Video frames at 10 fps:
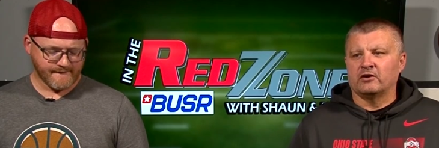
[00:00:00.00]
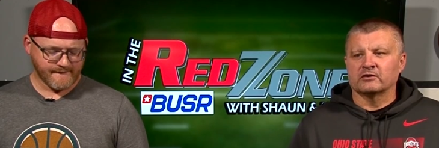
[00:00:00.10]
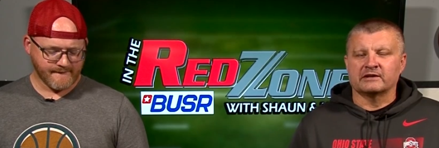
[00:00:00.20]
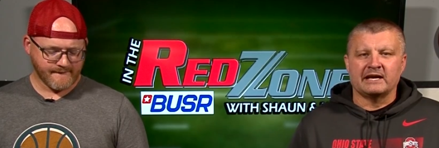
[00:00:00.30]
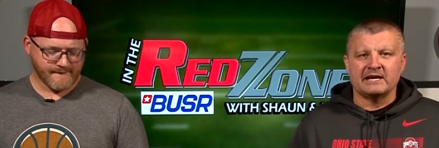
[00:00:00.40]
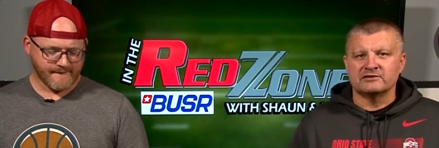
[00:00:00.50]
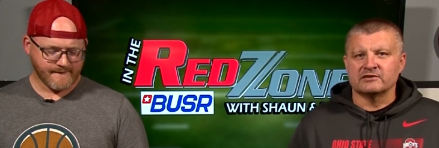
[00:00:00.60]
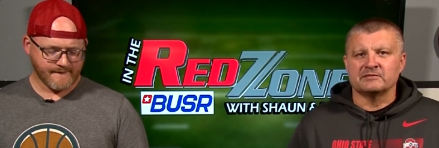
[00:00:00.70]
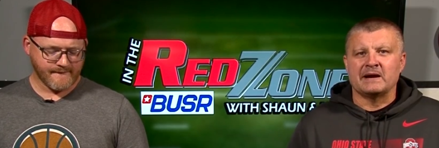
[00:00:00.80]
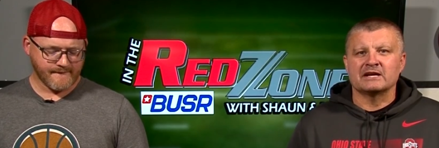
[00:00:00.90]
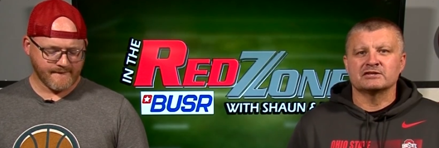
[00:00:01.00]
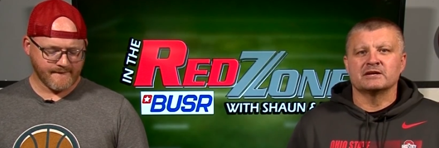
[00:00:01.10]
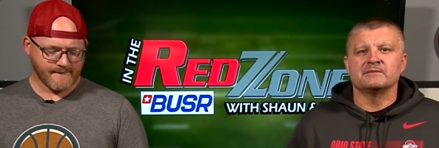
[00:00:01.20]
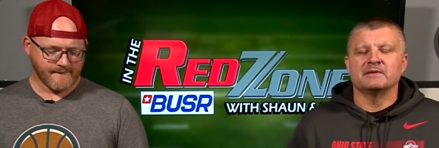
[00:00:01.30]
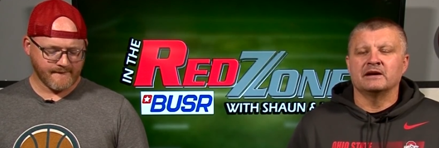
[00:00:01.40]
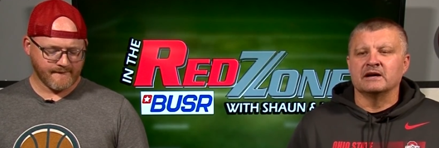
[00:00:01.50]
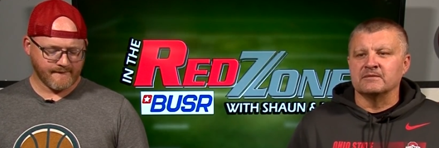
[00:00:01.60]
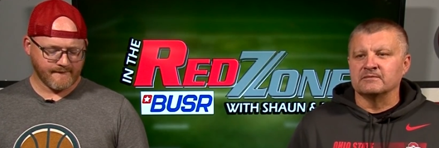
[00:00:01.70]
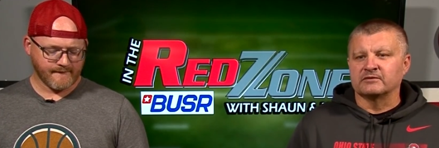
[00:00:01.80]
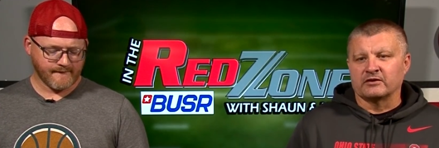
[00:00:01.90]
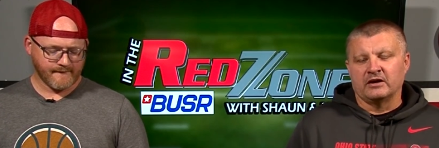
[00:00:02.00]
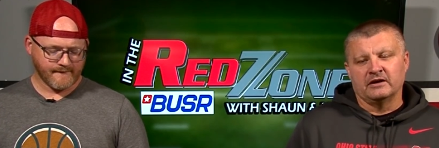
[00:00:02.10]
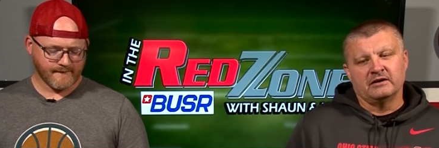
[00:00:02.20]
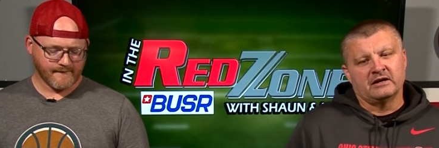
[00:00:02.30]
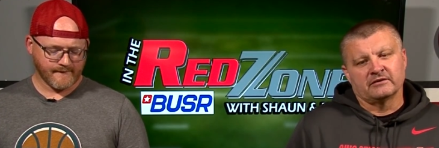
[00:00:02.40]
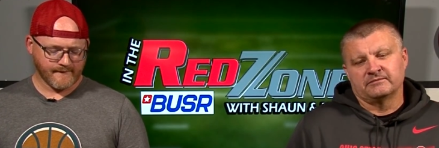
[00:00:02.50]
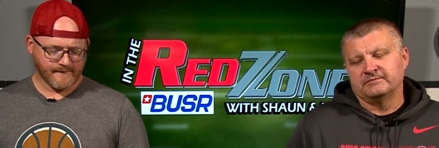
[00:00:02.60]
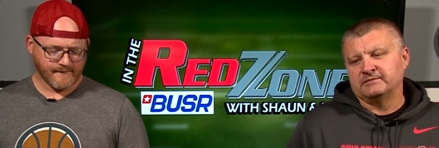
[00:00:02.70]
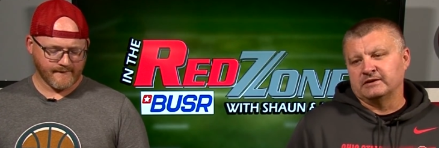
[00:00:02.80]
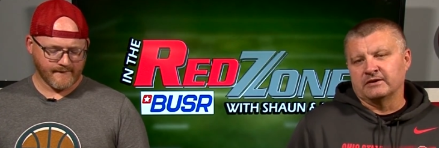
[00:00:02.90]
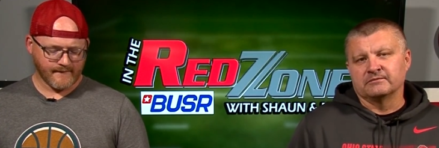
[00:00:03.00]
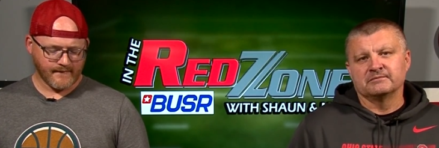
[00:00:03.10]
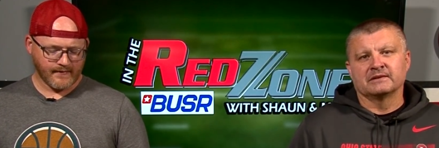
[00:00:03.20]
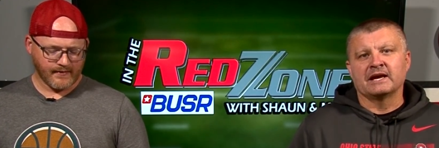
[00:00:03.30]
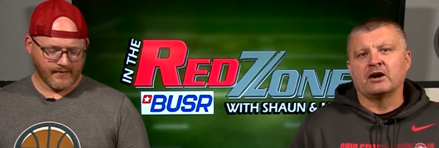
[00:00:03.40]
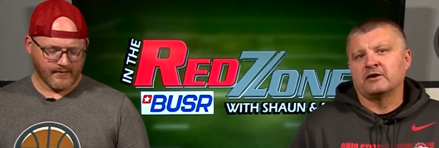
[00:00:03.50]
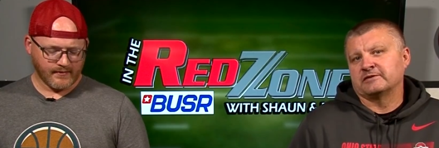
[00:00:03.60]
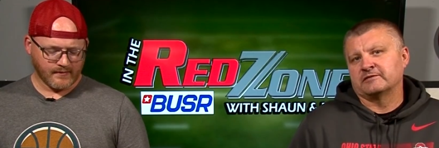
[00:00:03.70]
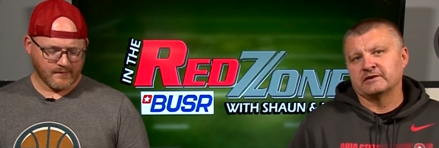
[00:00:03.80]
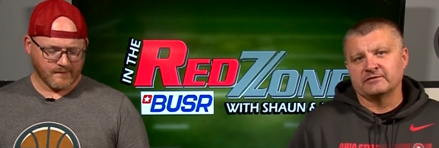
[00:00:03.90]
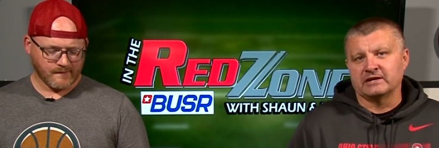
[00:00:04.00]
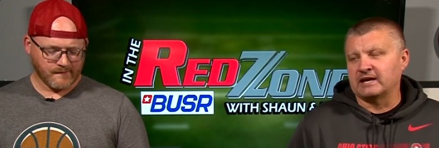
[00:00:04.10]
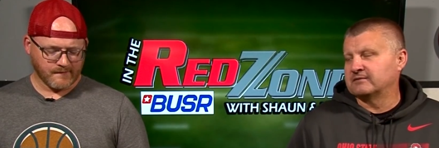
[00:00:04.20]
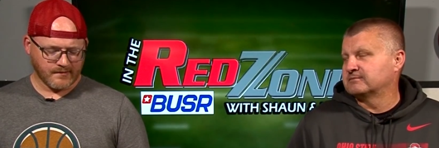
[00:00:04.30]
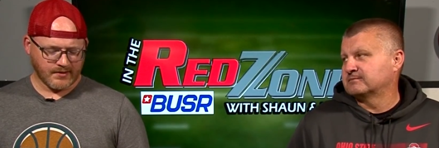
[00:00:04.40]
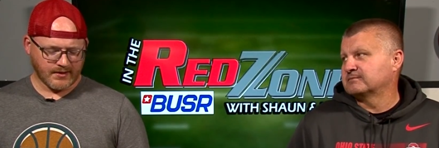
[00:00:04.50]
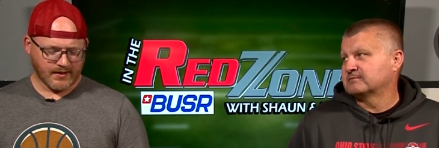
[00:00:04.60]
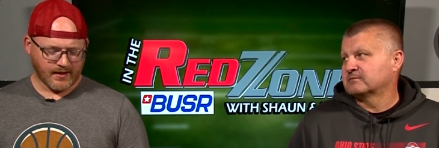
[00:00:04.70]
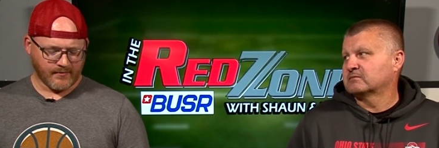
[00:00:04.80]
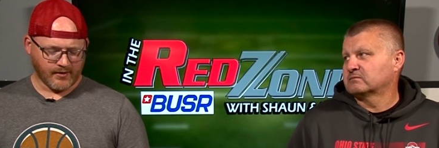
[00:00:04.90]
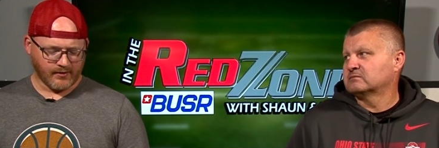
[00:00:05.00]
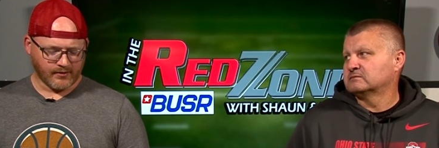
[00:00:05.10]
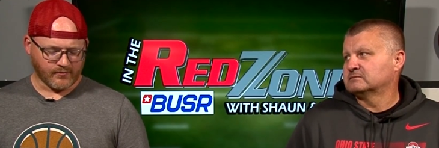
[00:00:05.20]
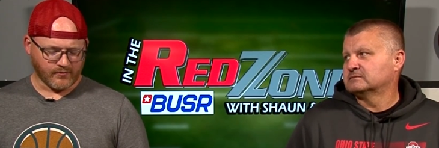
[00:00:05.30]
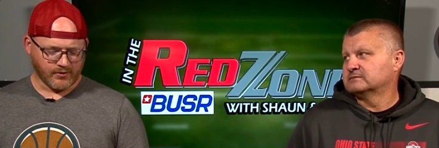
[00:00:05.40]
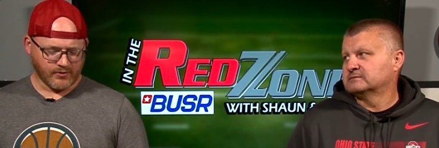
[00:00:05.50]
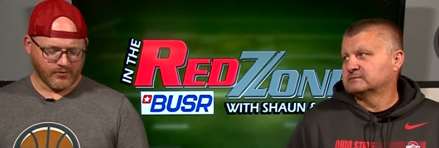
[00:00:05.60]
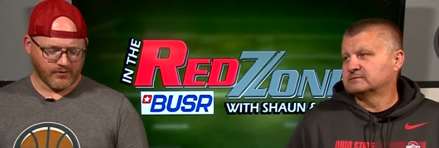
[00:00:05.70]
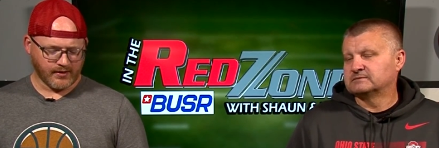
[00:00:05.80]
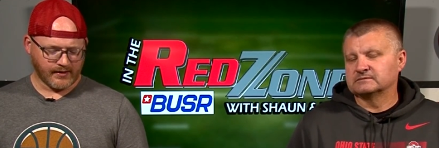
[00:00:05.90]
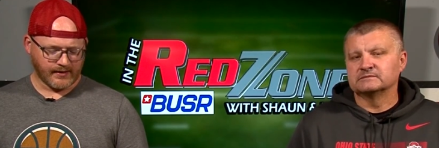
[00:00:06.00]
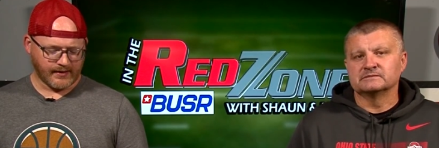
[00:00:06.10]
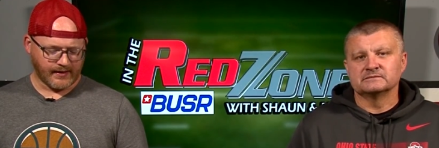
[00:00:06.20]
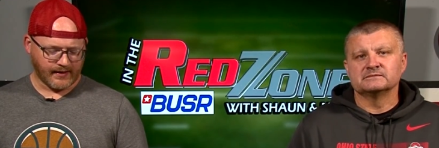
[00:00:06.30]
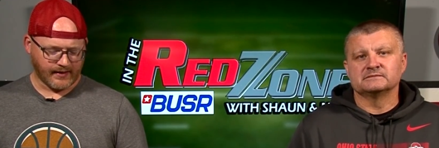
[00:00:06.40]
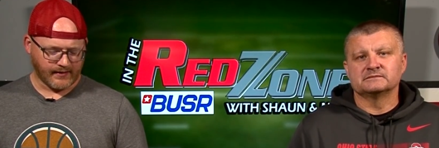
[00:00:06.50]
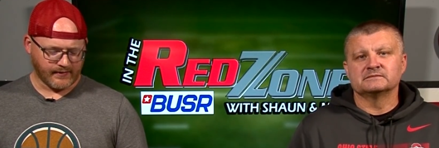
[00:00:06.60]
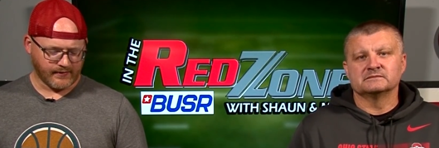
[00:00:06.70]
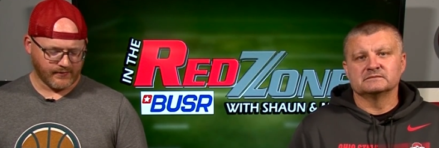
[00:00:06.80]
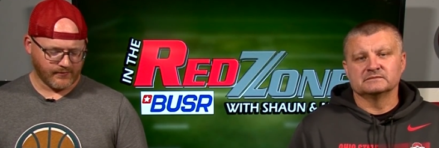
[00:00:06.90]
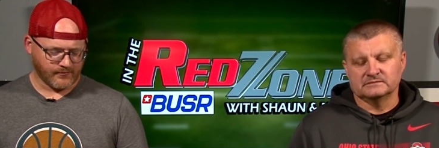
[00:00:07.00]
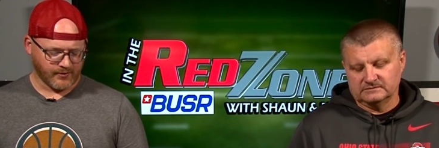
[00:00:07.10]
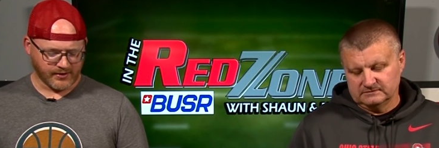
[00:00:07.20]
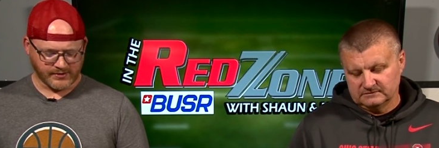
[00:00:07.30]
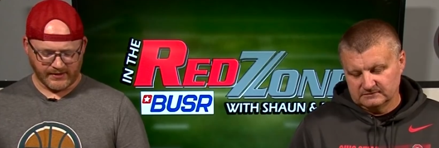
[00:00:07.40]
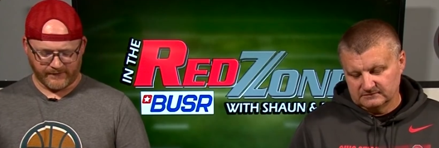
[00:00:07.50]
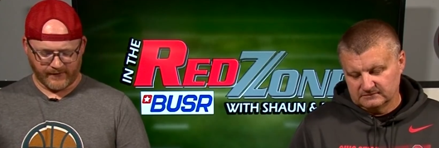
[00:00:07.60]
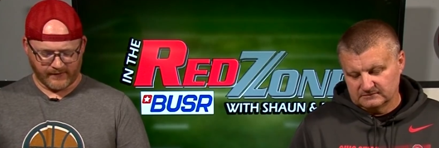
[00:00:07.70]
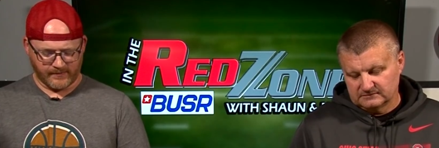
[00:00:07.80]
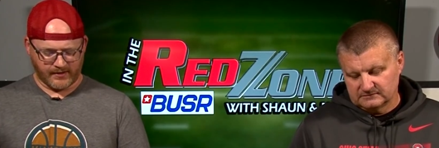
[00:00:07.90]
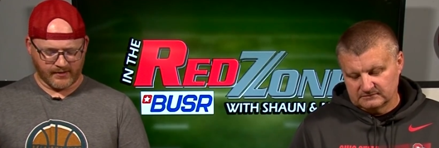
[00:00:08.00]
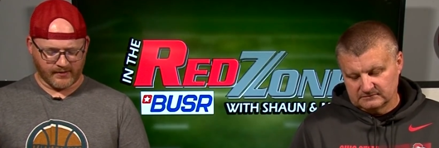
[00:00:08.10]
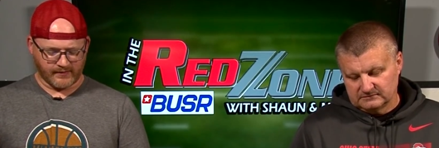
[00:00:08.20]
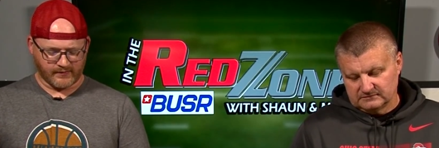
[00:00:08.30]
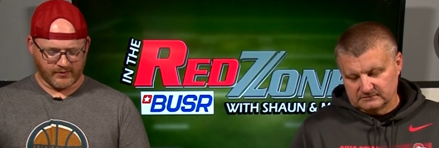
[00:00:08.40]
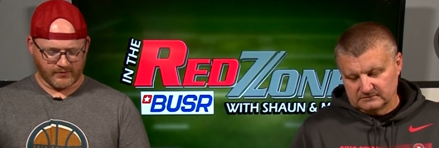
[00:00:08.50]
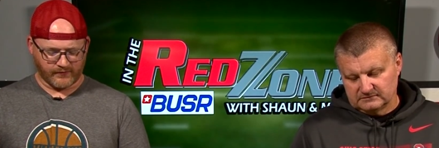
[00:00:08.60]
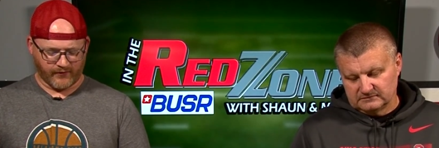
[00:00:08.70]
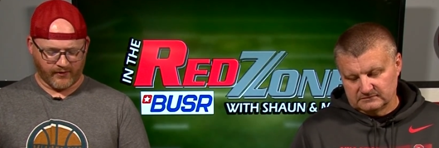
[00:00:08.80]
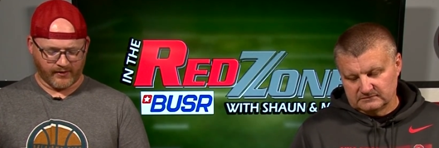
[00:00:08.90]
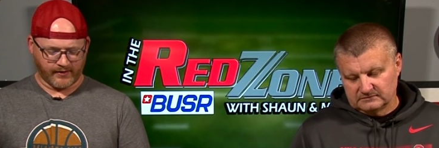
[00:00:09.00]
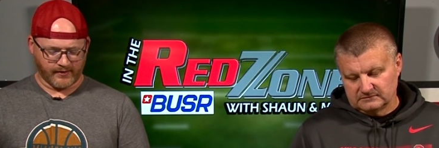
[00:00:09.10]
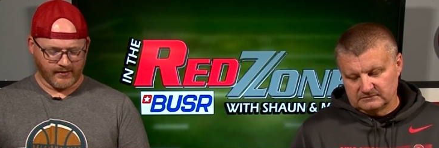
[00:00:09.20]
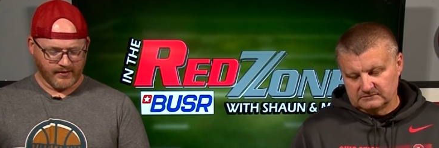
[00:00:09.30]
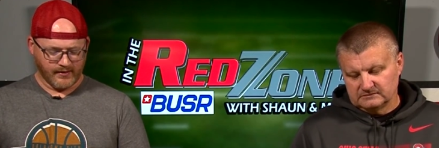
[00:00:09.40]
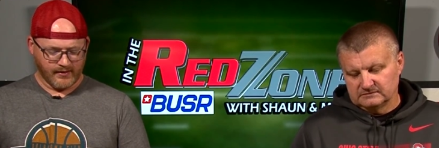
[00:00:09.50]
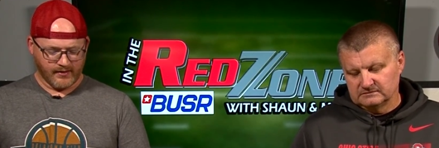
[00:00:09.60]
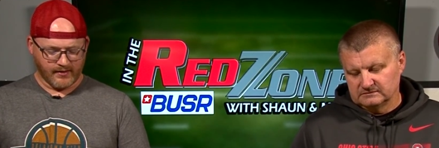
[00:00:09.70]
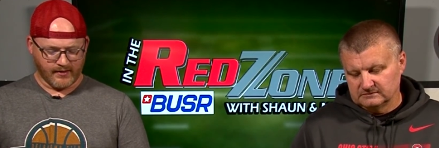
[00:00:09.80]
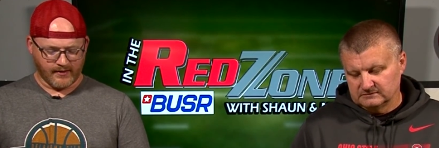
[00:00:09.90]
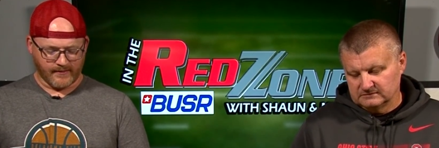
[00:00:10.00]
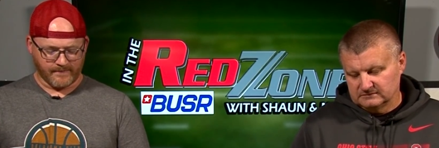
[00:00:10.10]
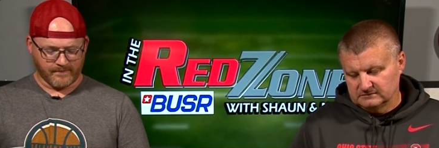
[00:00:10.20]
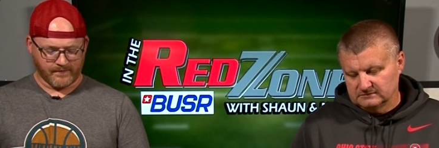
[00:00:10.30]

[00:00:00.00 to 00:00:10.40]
Speaker 1: hard to gauge this matchup. Um, so I'll, I'll you know lay off of it if you can.
Speaker 2: Yeah, I'm gonna look real quick at rush defense because Deuce Vaughn. Um,